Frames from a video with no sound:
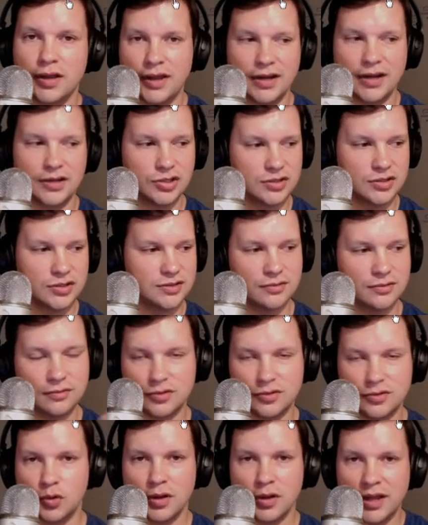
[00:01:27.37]
Like, just
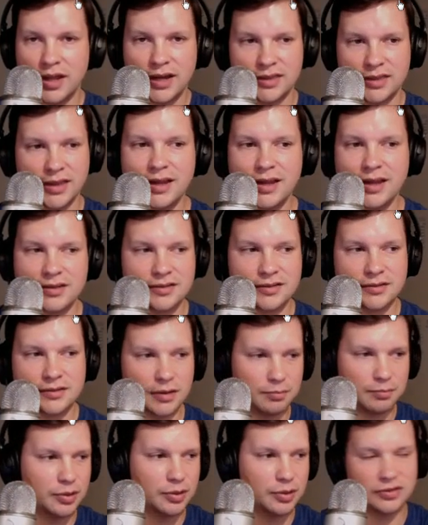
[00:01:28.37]
do it like this.
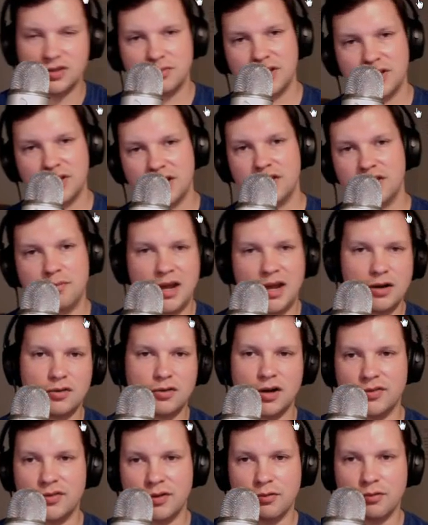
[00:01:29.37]
Like, put something on the
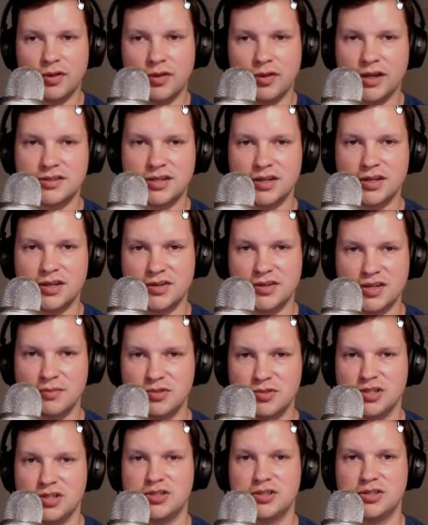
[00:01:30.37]
background that relates to the
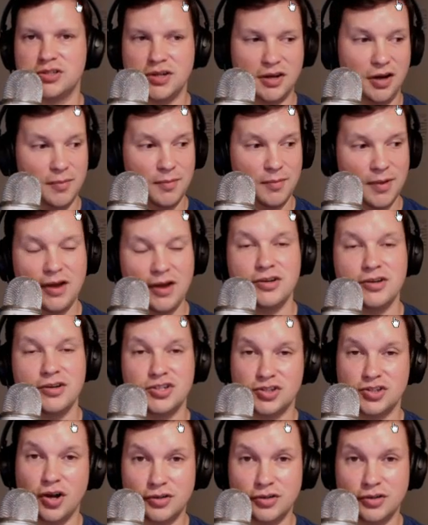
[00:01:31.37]
subject you're talking about and
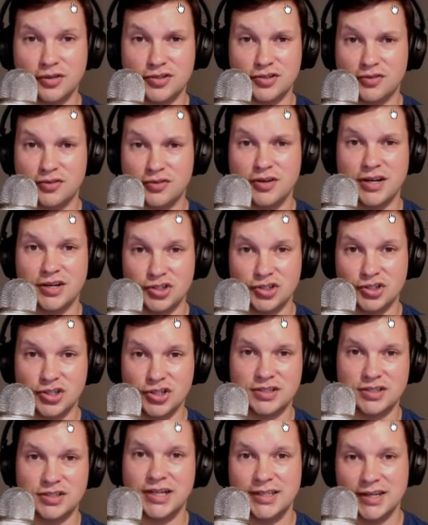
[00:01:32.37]
just talk to the screen
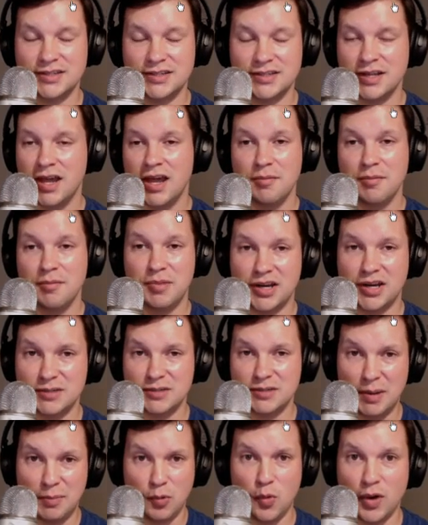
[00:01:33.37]
just like this, because
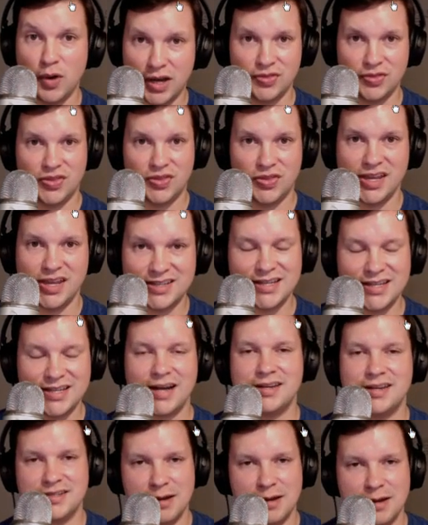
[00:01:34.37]
people will get the
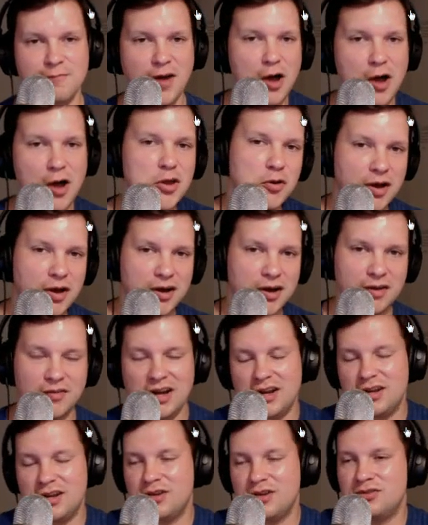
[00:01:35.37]
exact same value out of
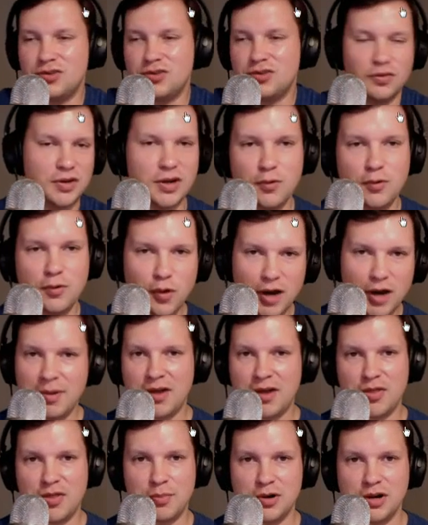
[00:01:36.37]
it, and you don't need to worry
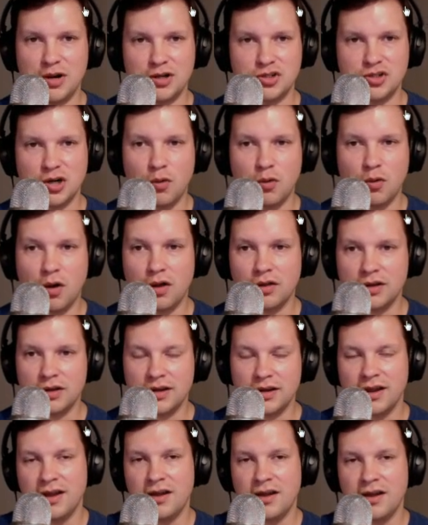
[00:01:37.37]
about the production
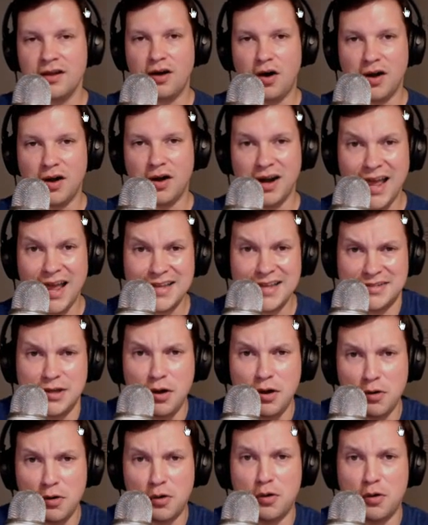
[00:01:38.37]
quality on an
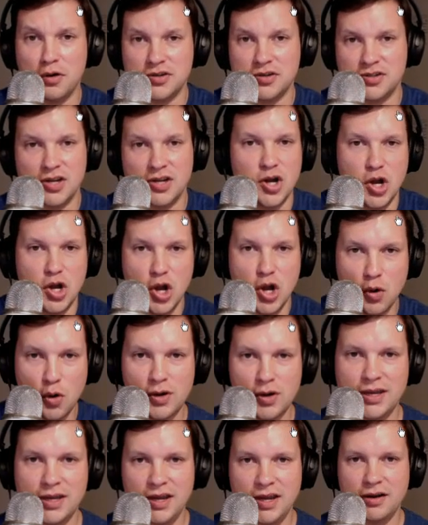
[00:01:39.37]
SEO course. No
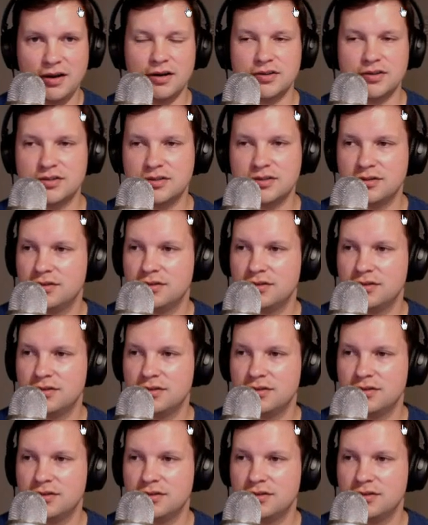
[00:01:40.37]
one cares.